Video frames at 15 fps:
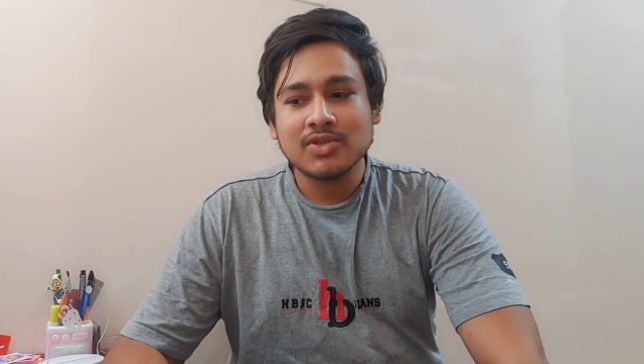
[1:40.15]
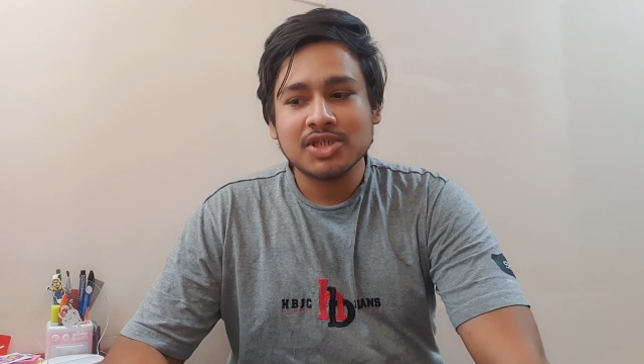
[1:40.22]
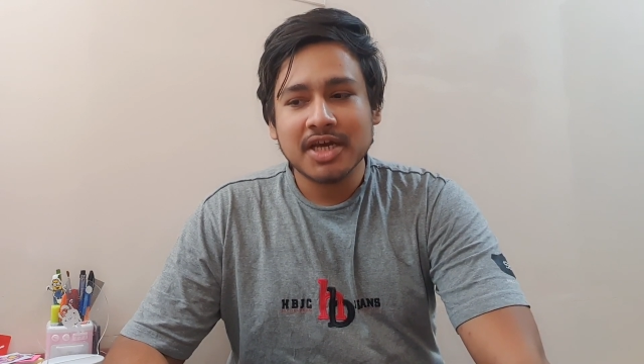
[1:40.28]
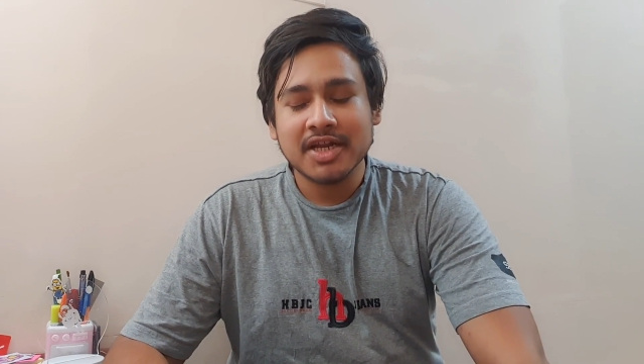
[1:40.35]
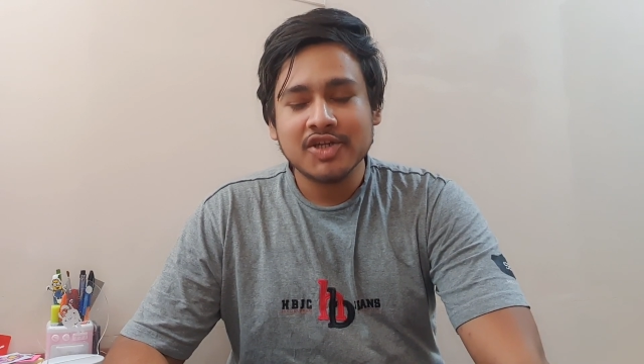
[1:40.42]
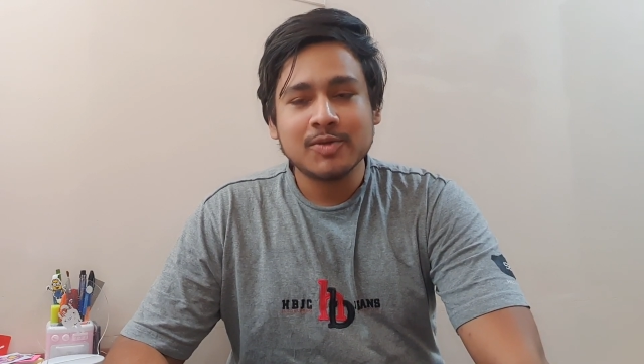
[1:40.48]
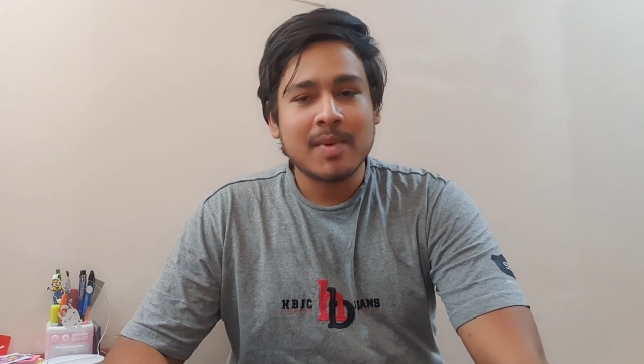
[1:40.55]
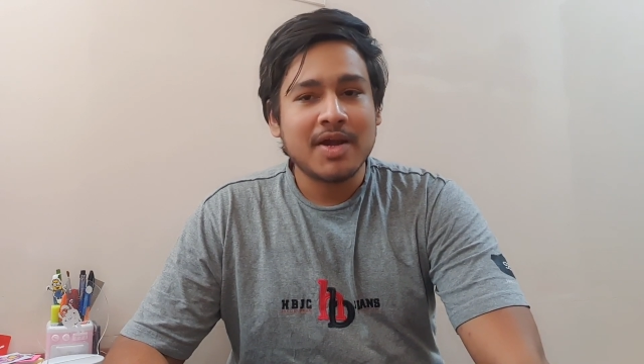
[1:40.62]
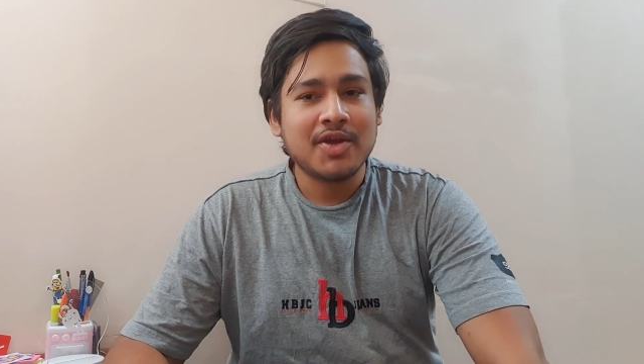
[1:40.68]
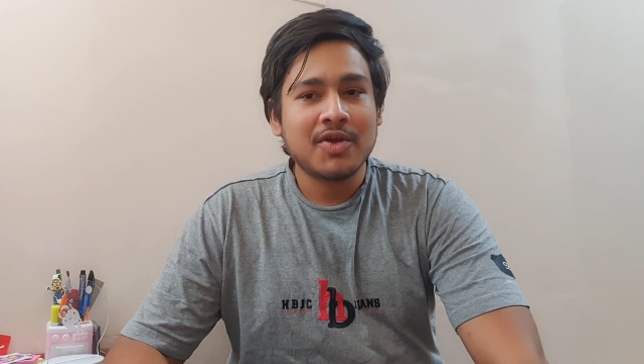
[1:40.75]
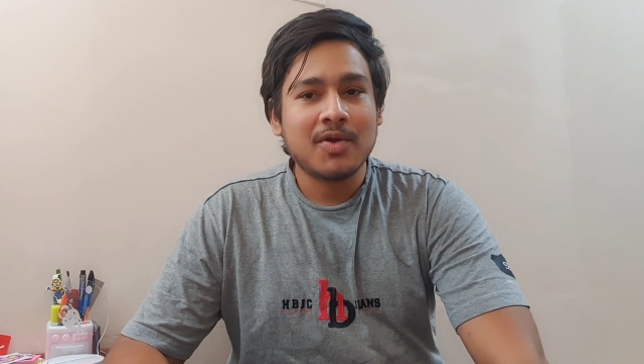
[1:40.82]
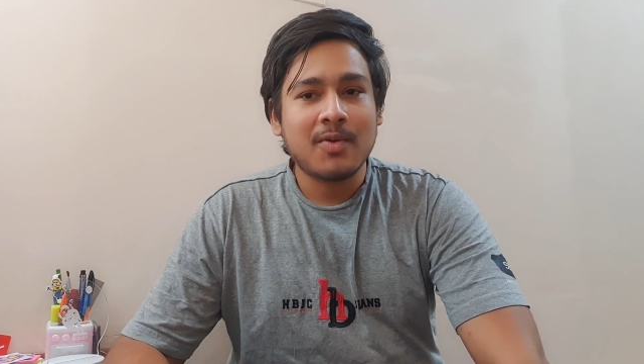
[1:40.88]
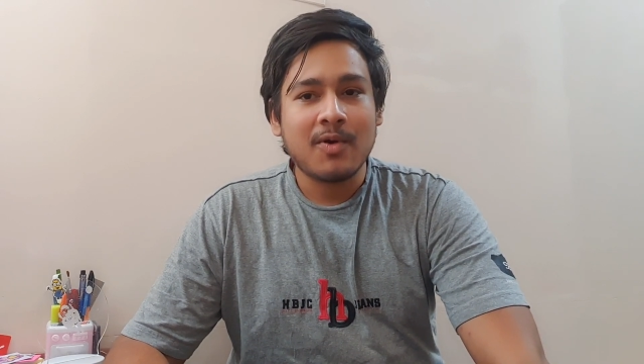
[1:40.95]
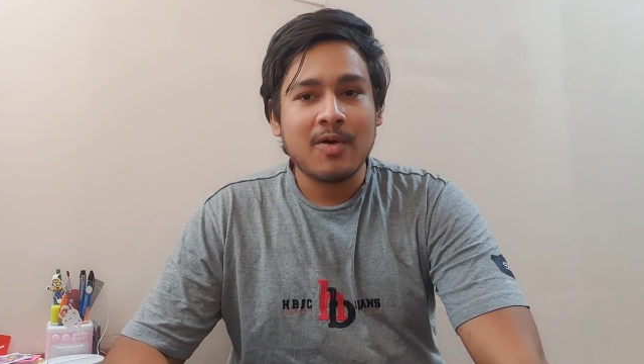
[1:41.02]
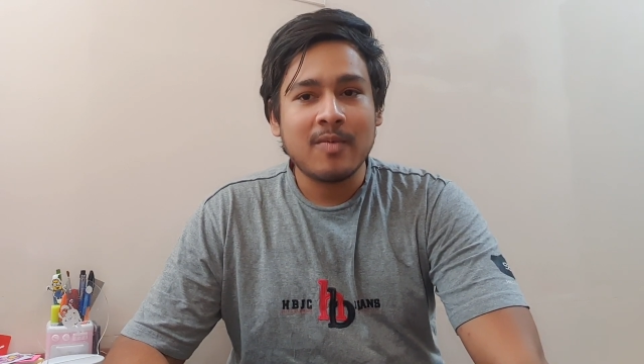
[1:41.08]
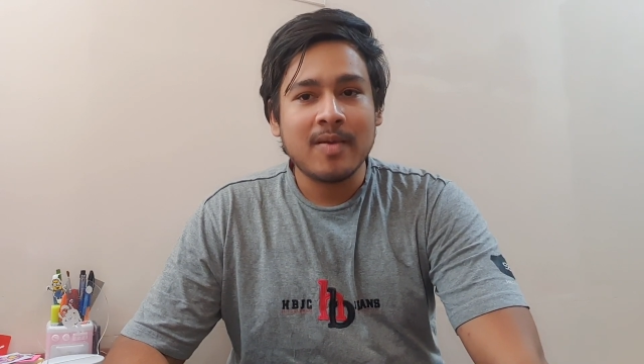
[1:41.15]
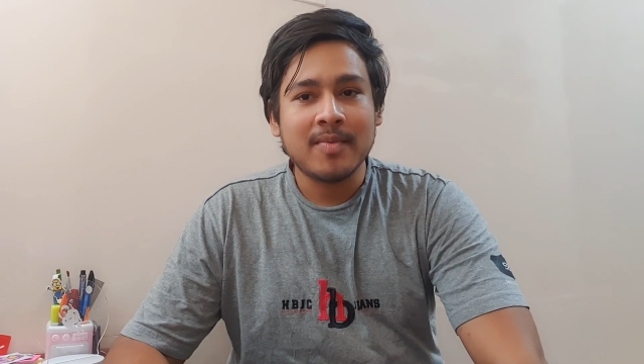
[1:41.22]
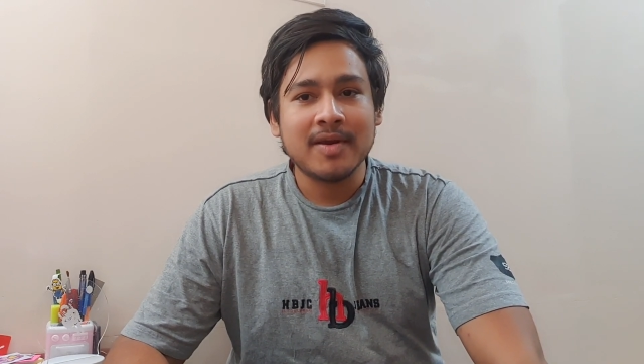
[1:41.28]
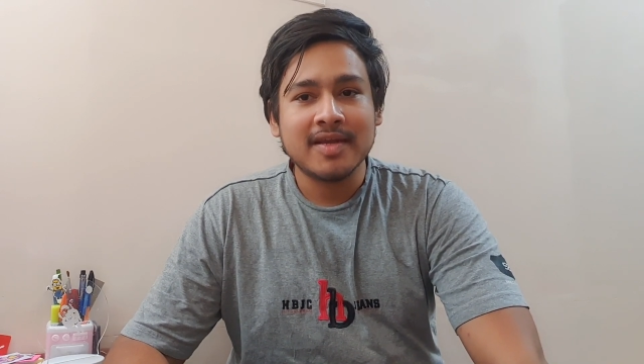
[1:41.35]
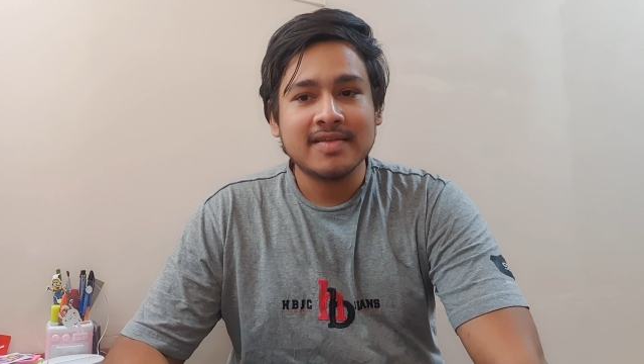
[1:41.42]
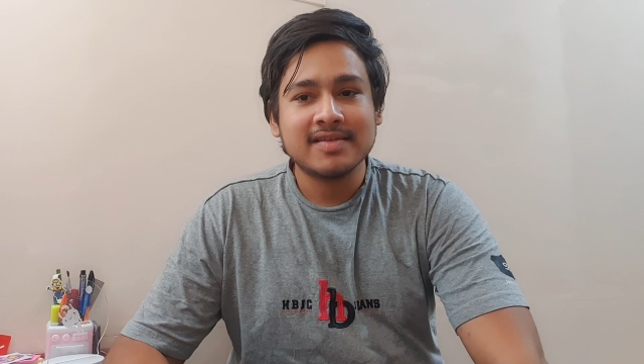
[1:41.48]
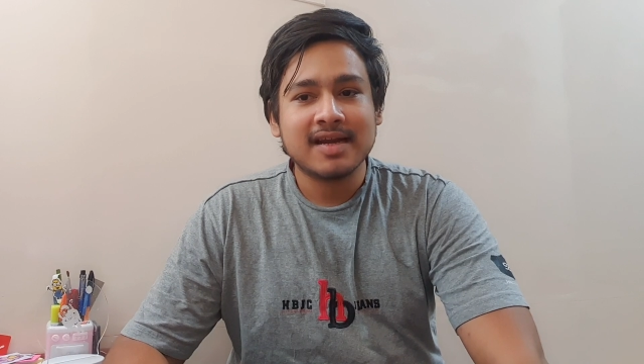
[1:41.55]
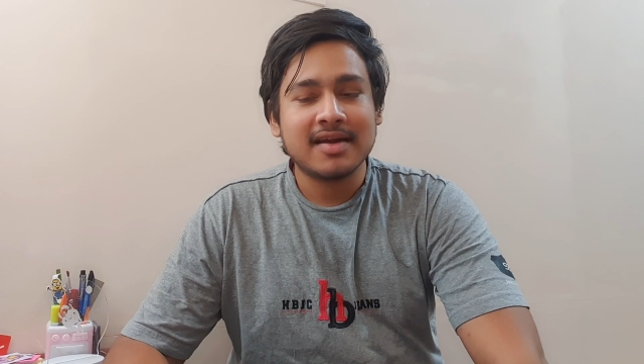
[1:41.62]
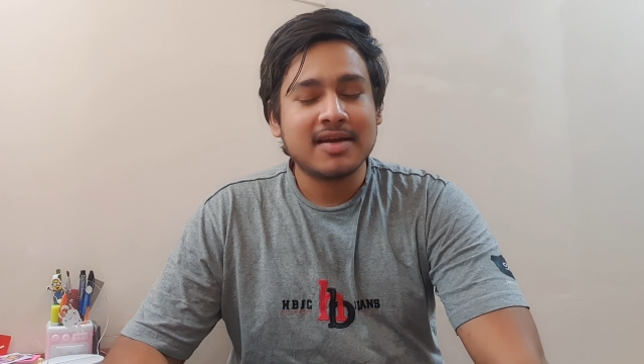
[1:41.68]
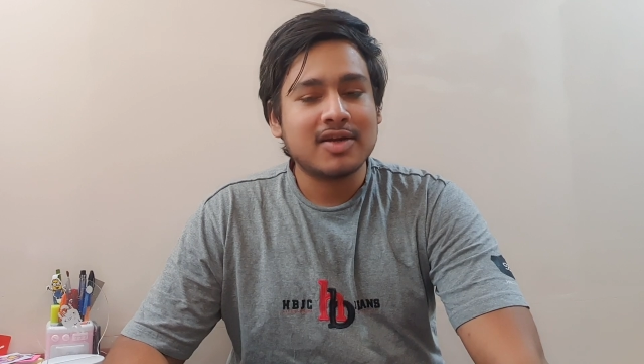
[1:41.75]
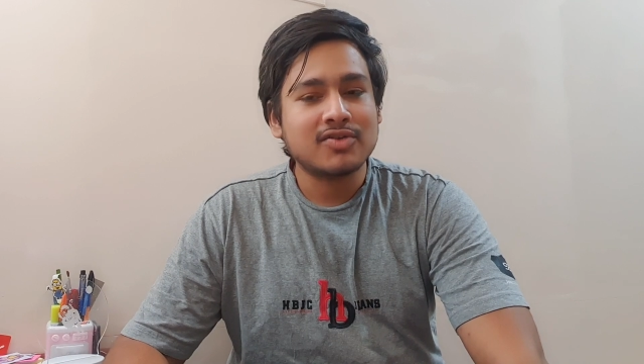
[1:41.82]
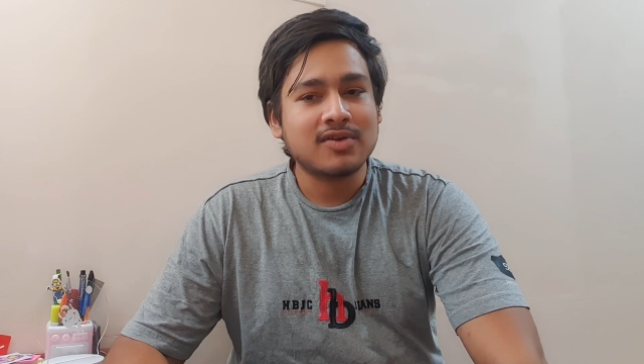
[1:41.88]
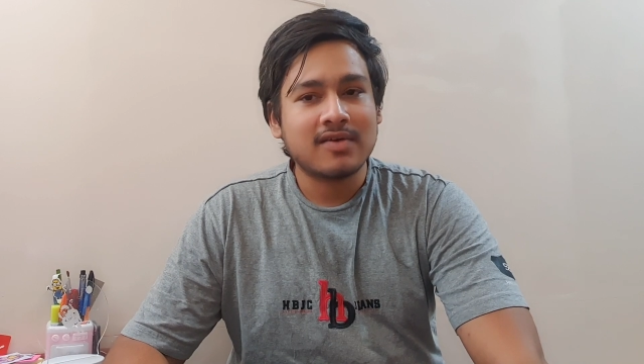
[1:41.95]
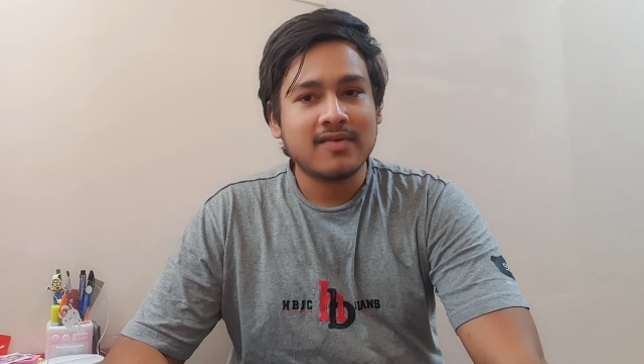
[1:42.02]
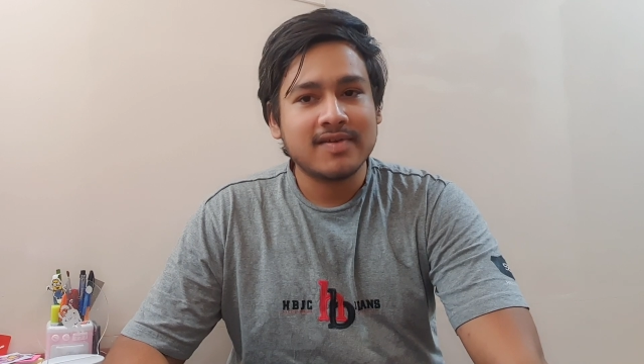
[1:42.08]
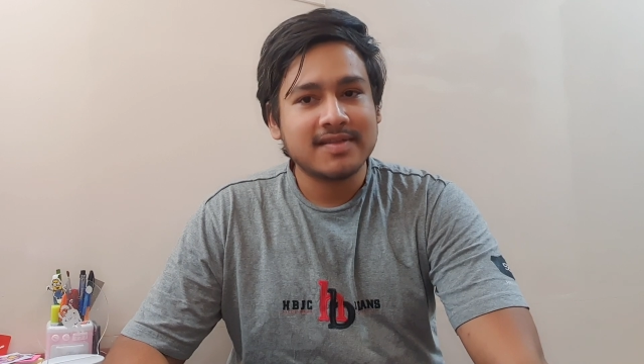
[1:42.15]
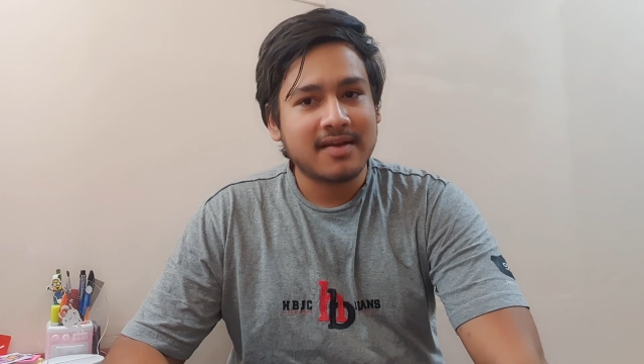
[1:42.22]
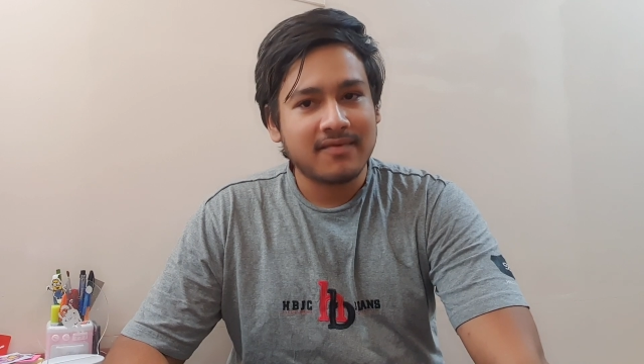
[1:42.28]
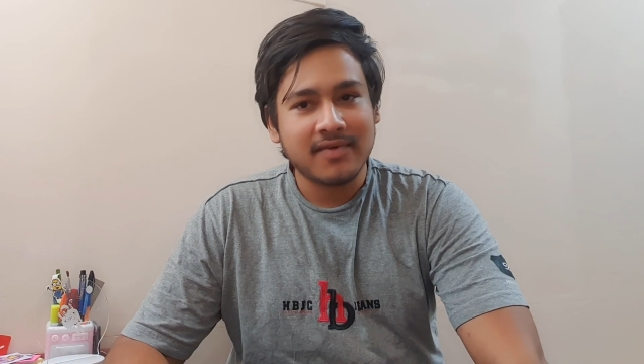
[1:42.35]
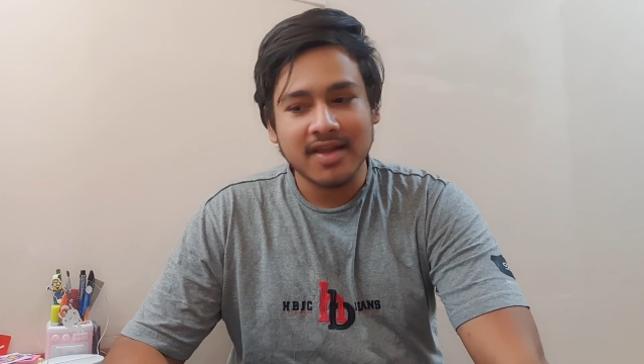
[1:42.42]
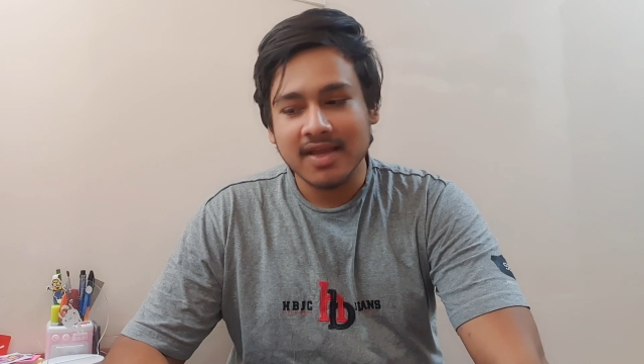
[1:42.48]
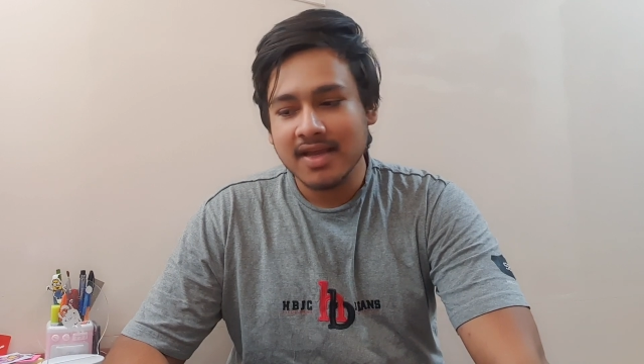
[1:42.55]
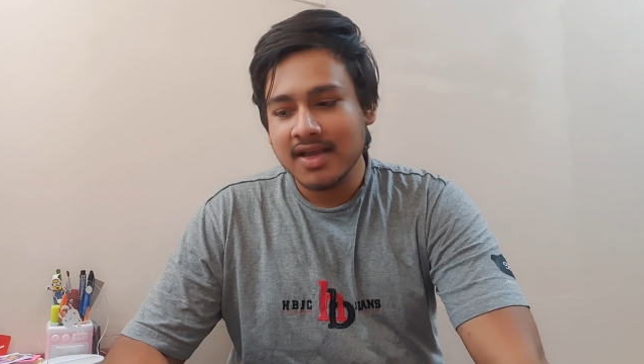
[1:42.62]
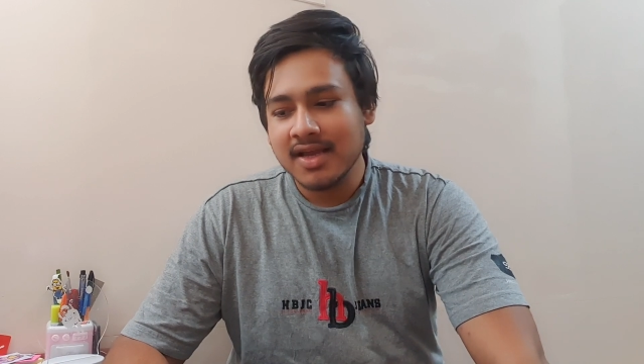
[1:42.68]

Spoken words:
cherish back your old memories and it is always lovely.